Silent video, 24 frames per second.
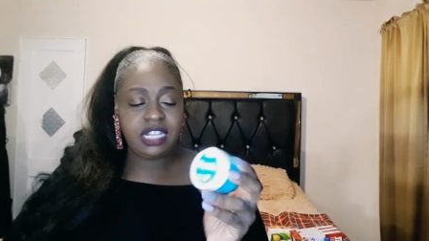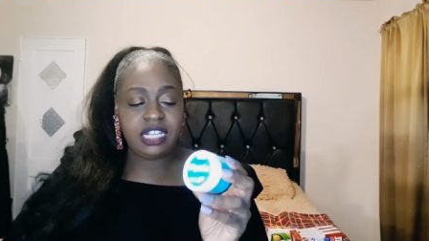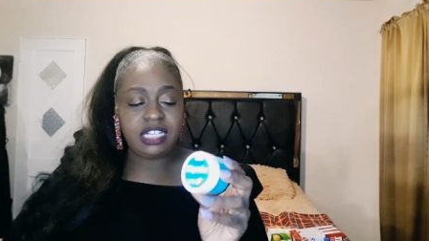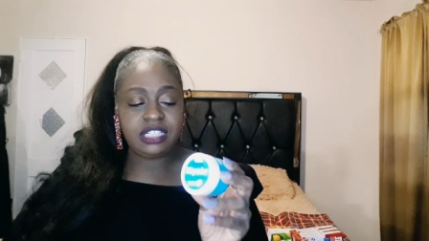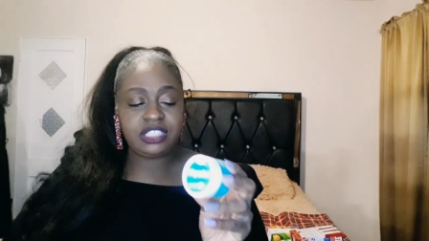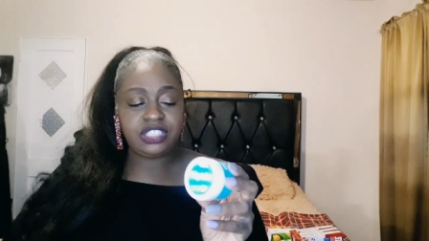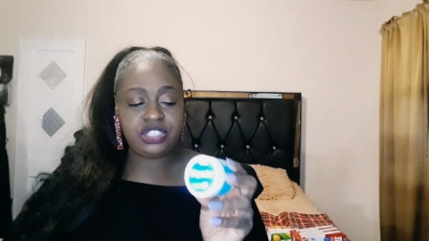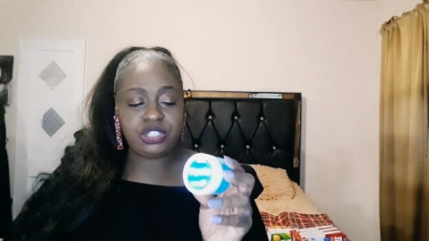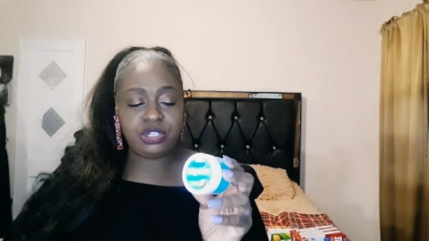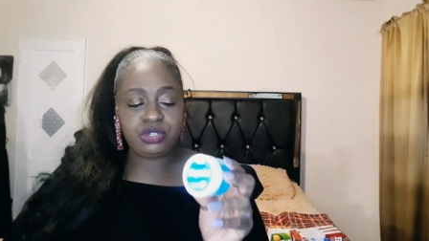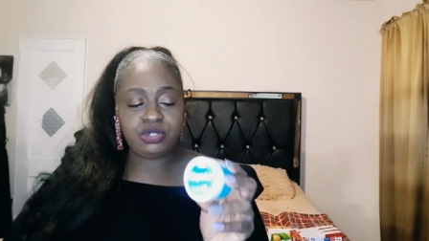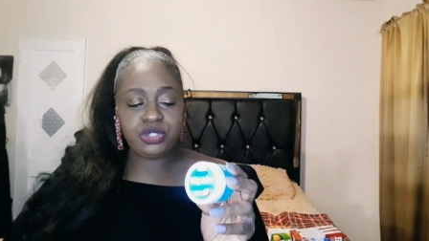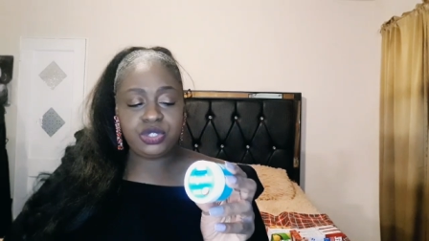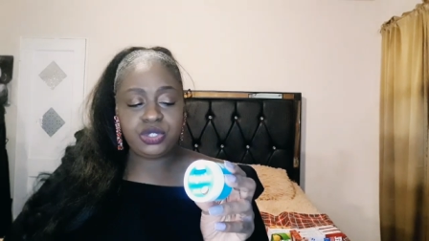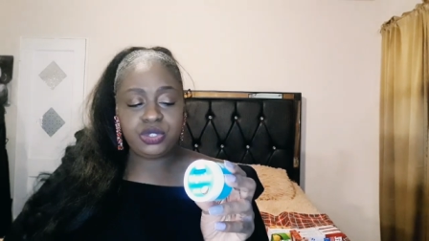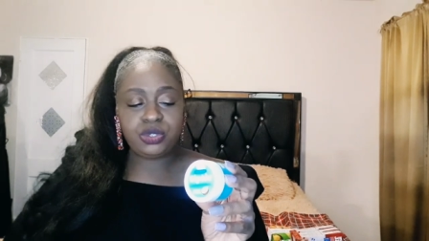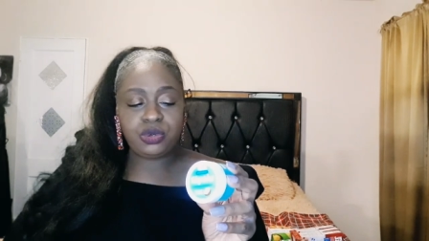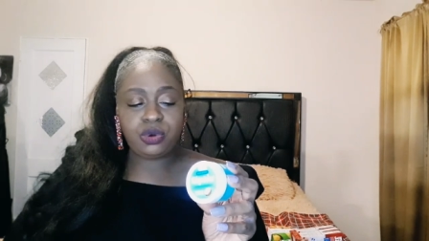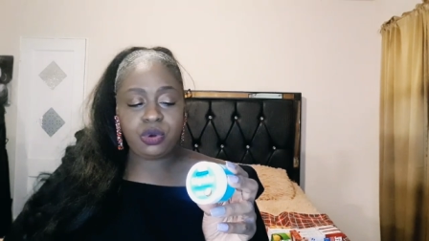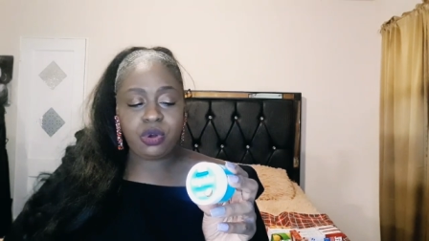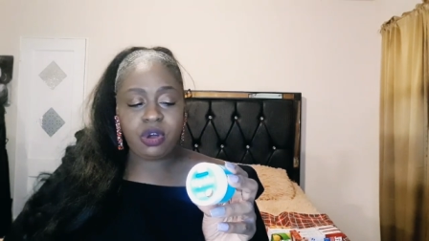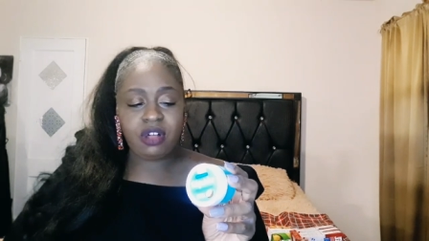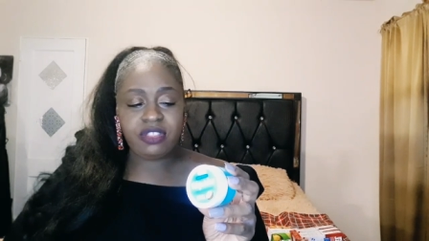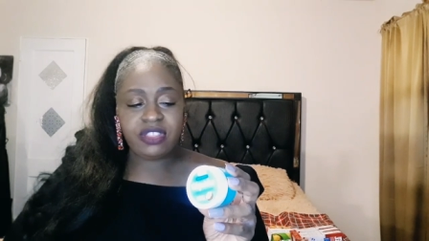shown
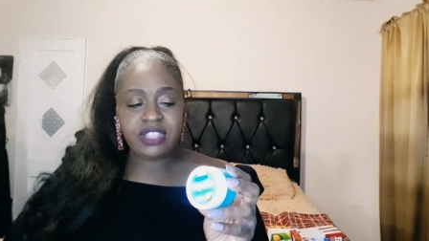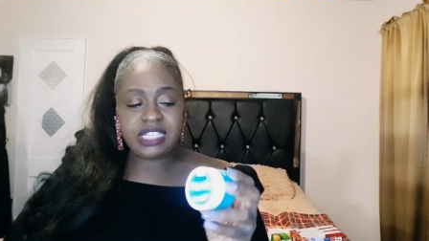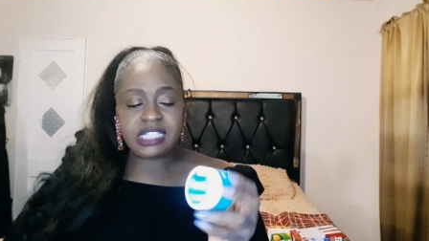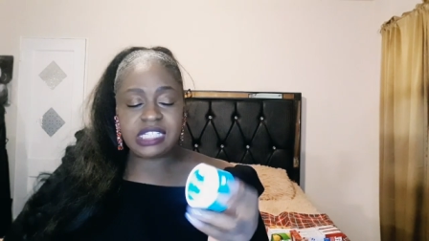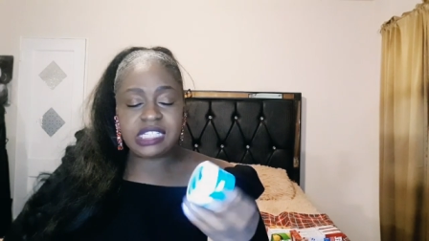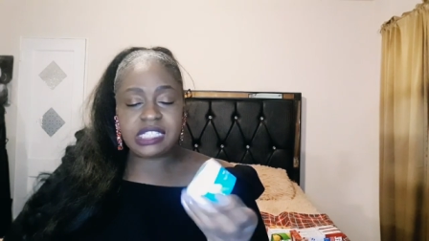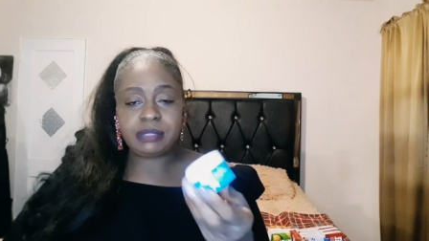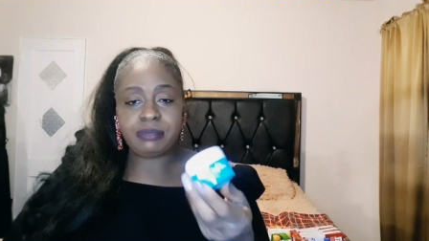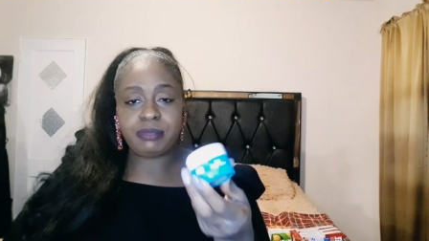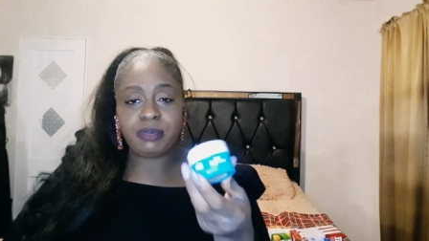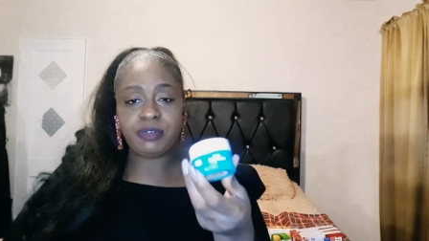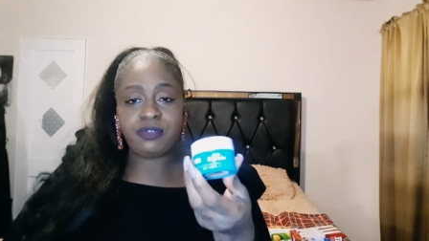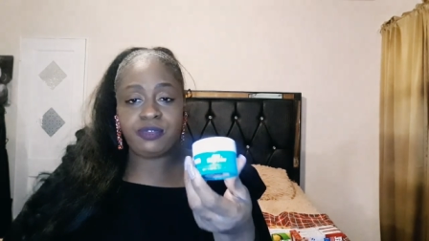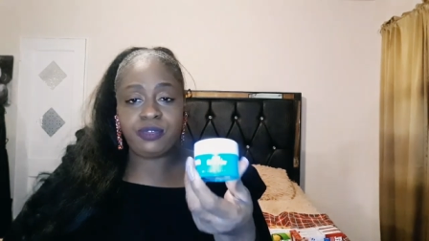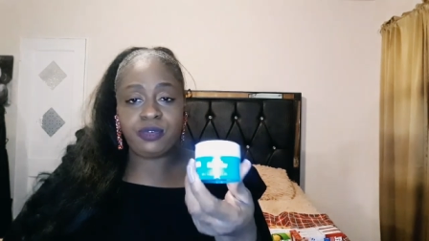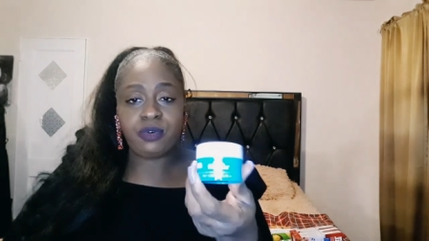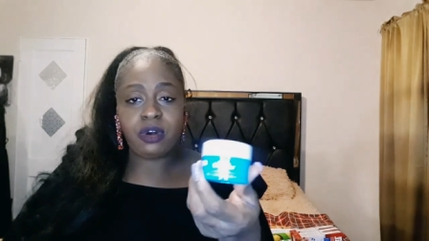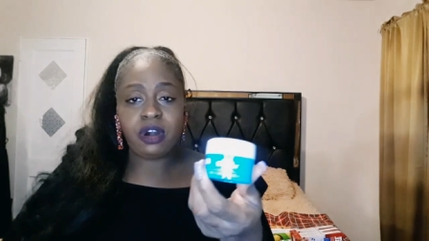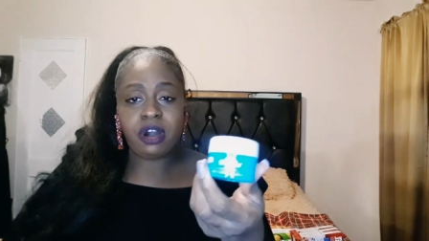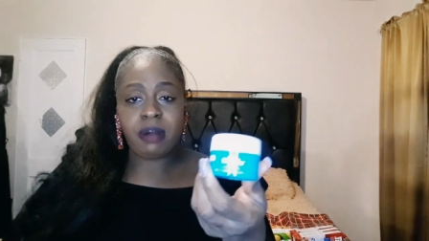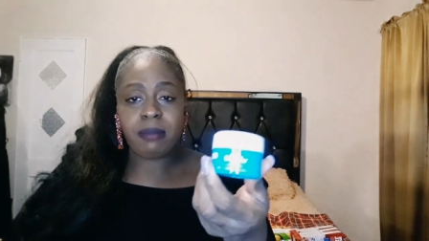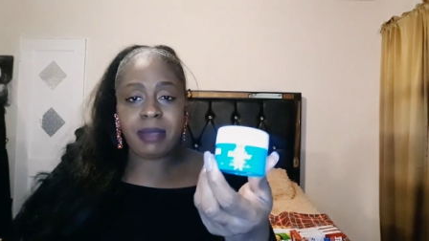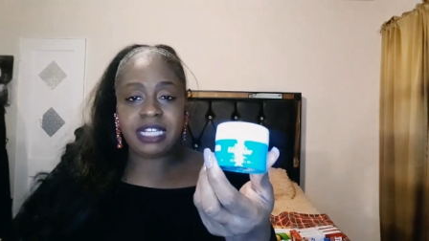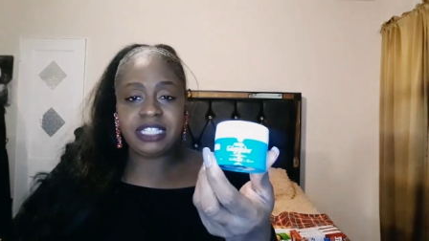you all this
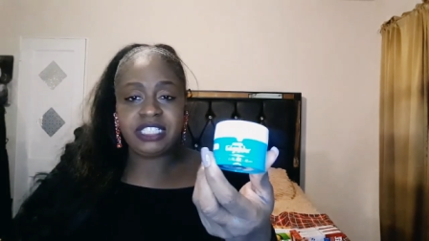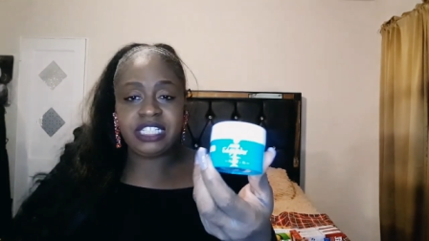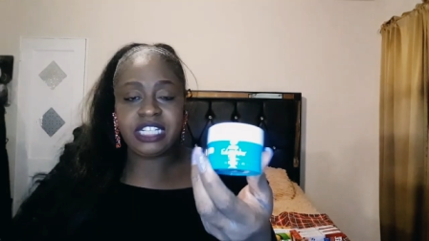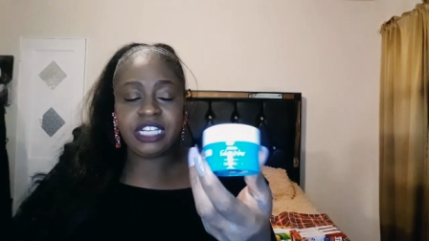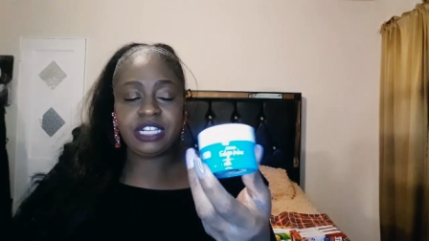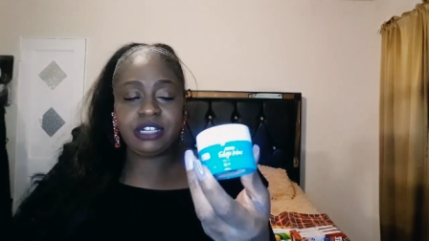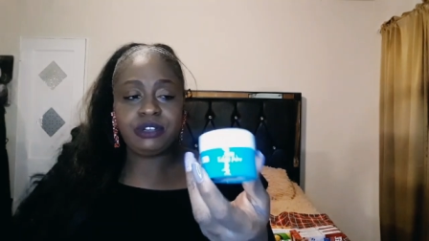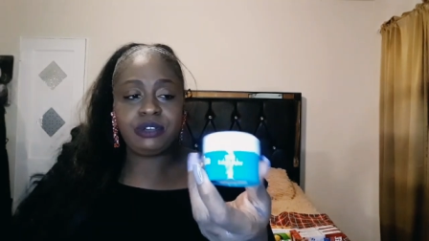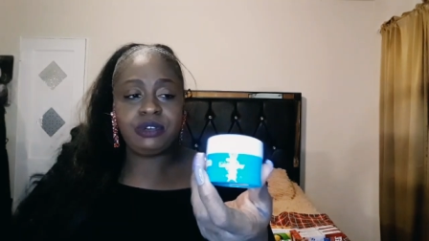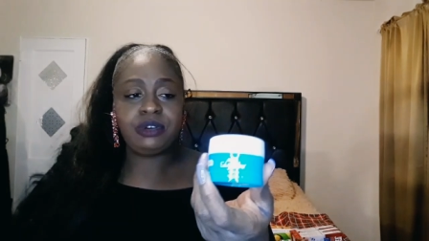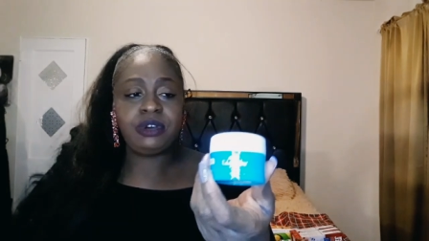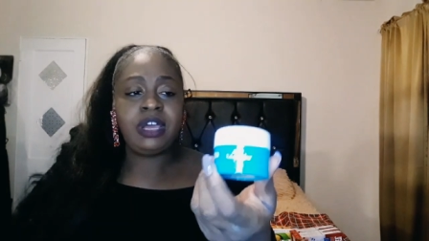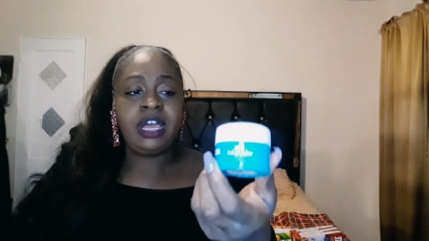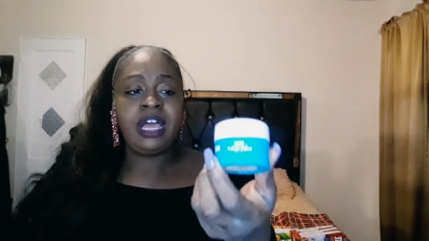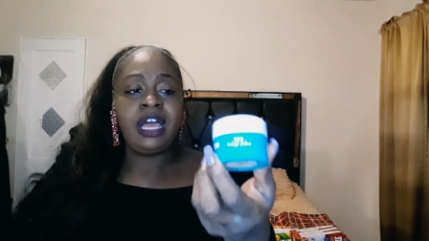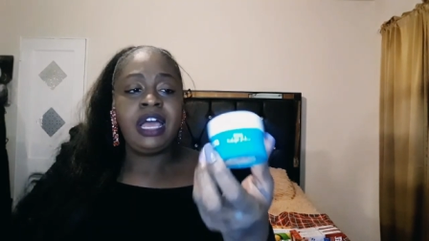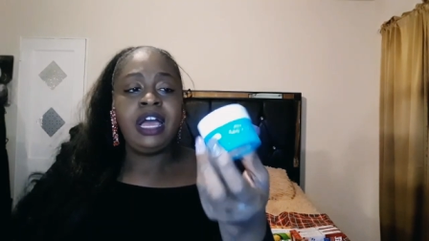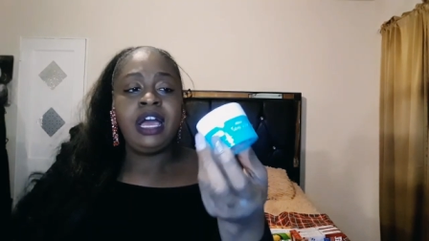before on my channel.